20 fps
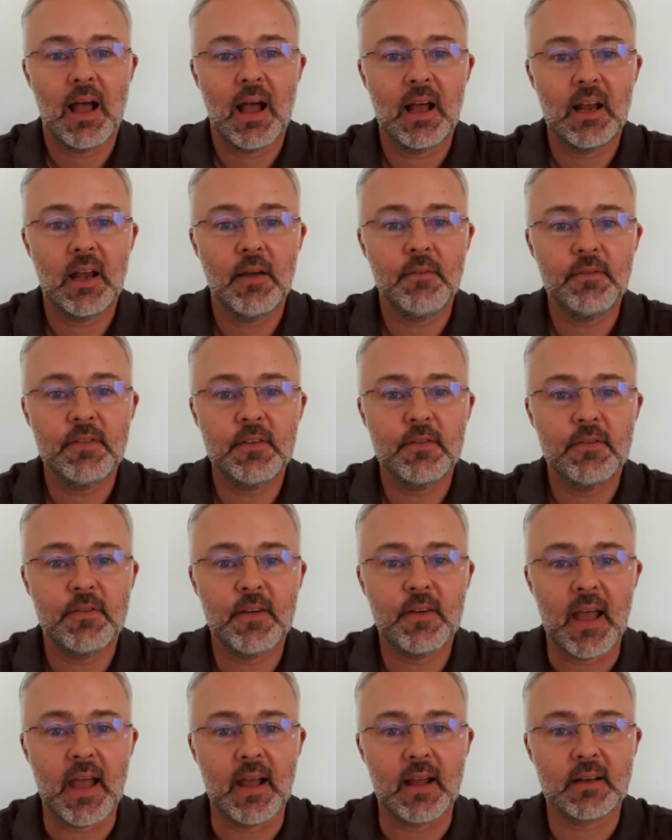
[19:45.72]
I love the
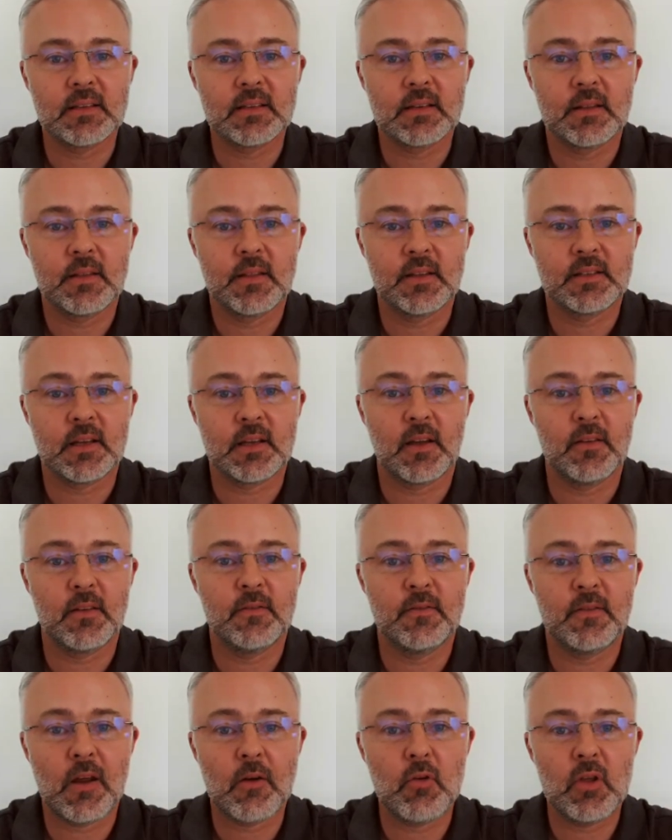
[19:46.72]
fact that
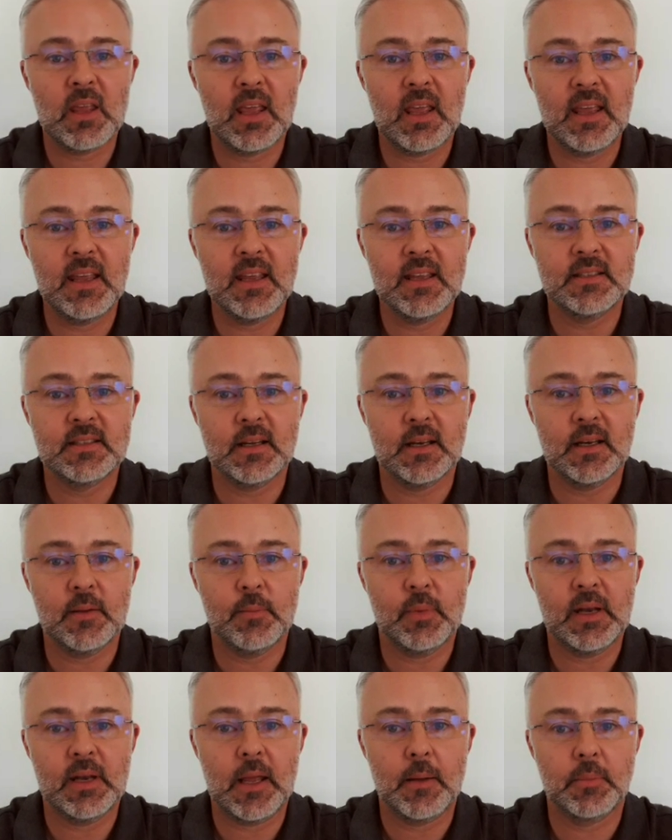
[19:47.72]
I've very easily
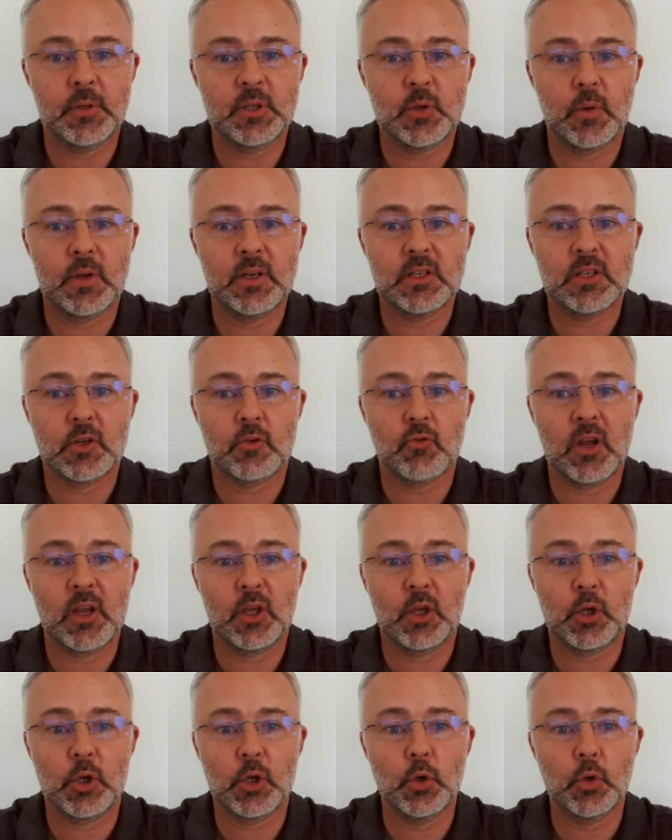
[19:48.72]
been able to
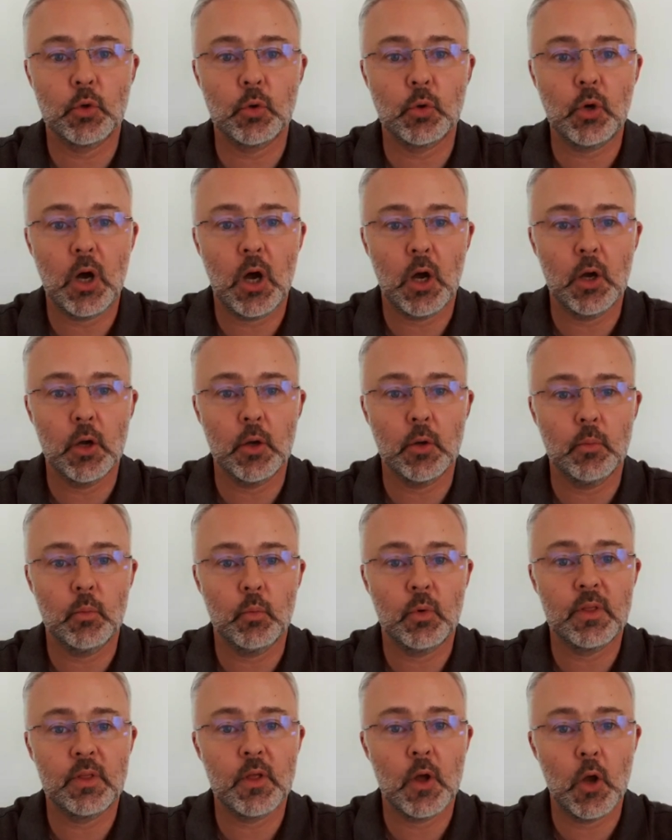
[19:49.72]
integrate Google
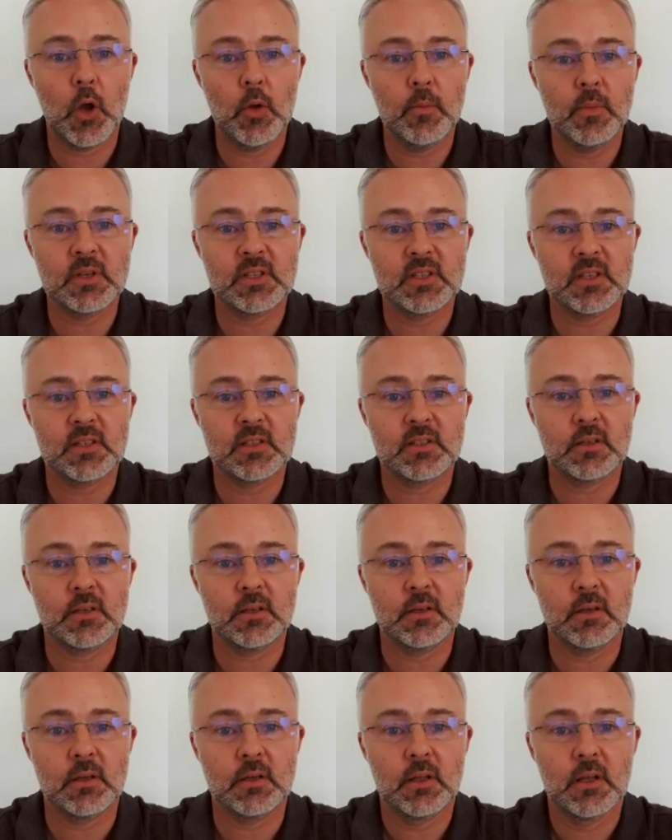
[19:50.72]
Home with Home
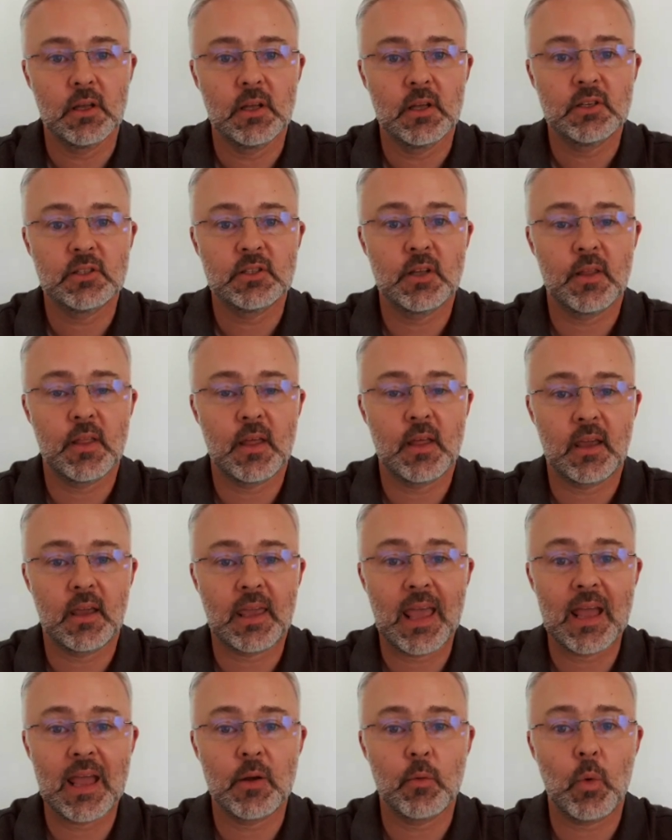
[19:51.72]
Assistant so that I
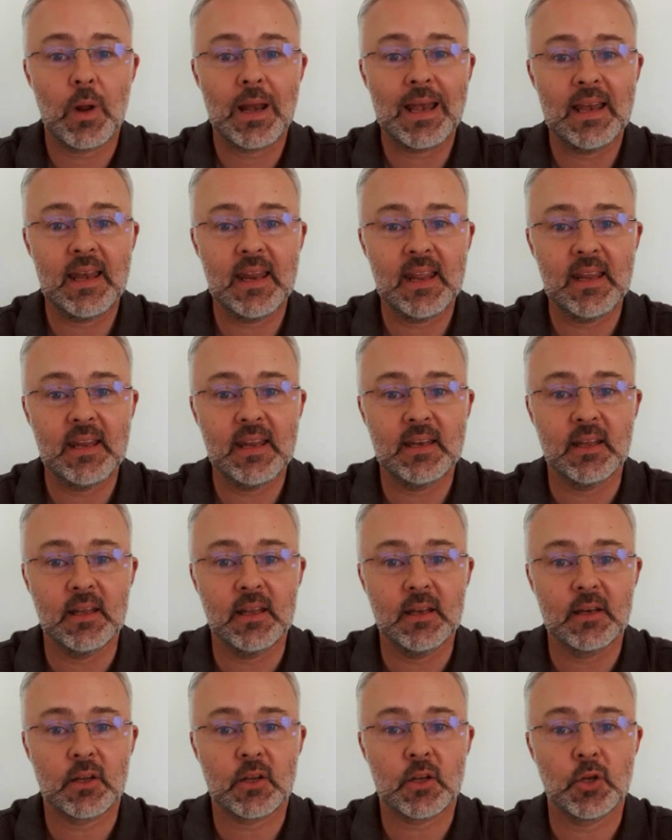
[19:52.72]
can, when
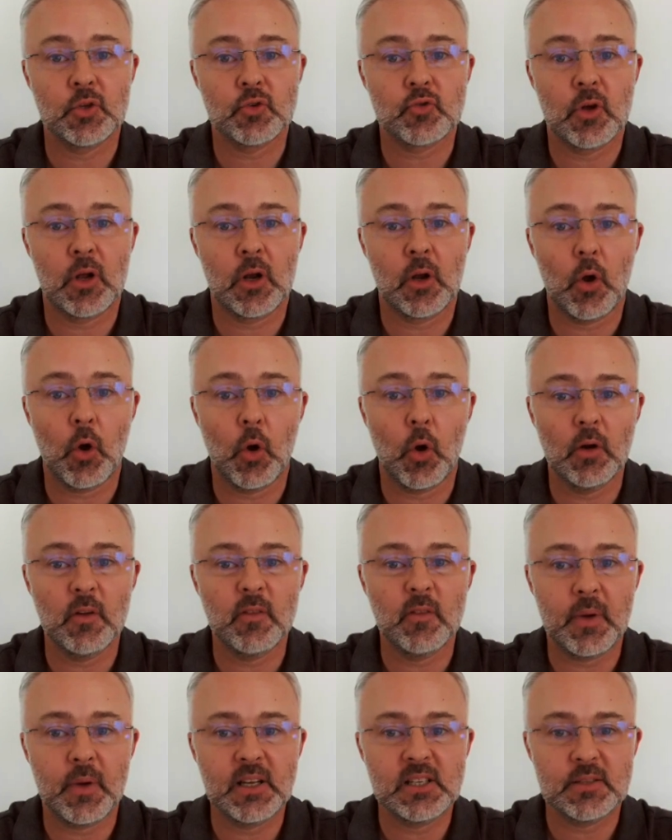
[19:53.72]
needed, control all
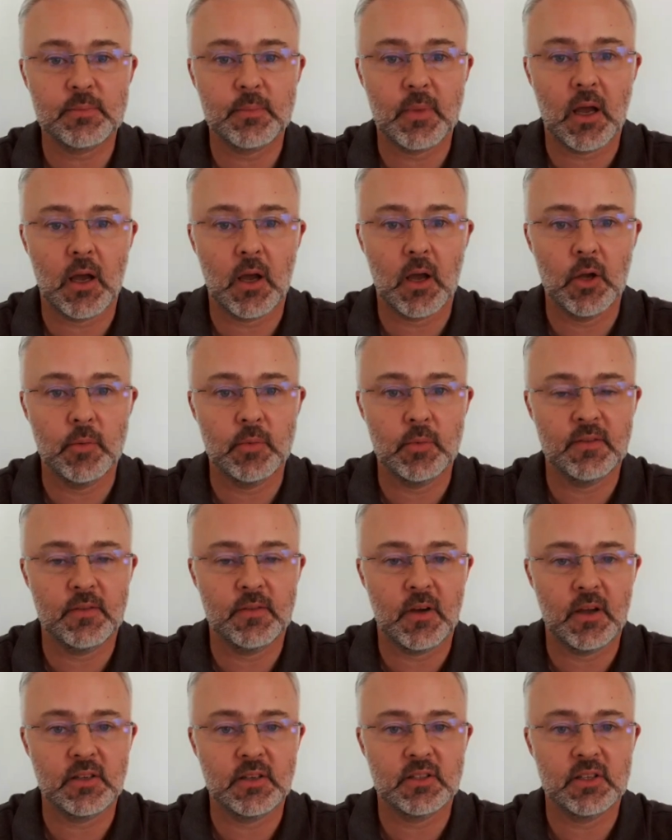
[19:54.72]
of my smart home
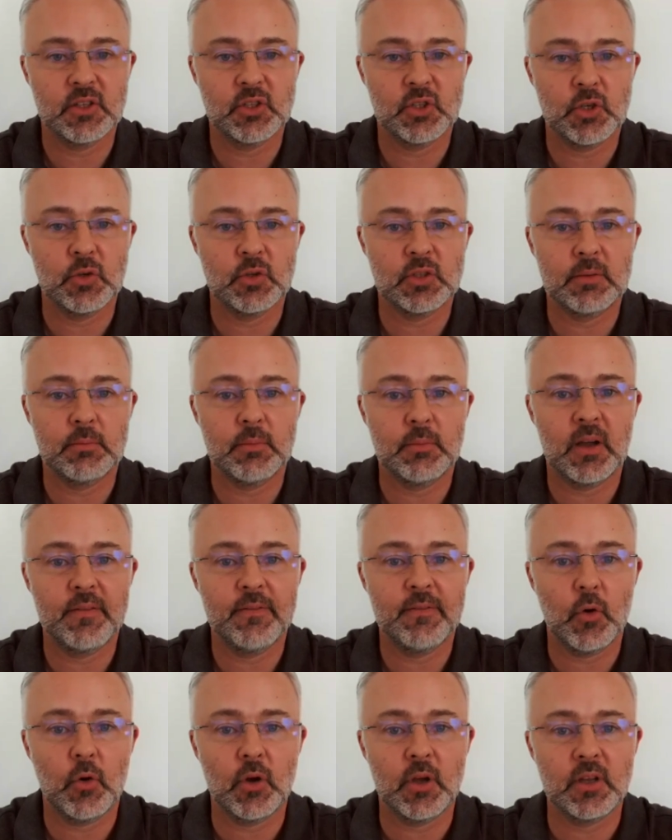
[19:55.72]
devices using my
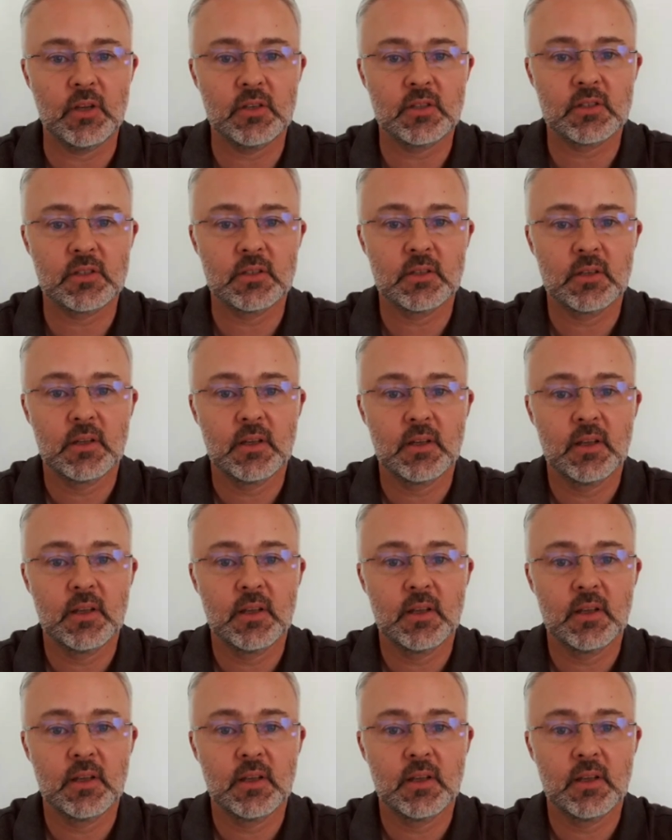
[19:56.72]
voice.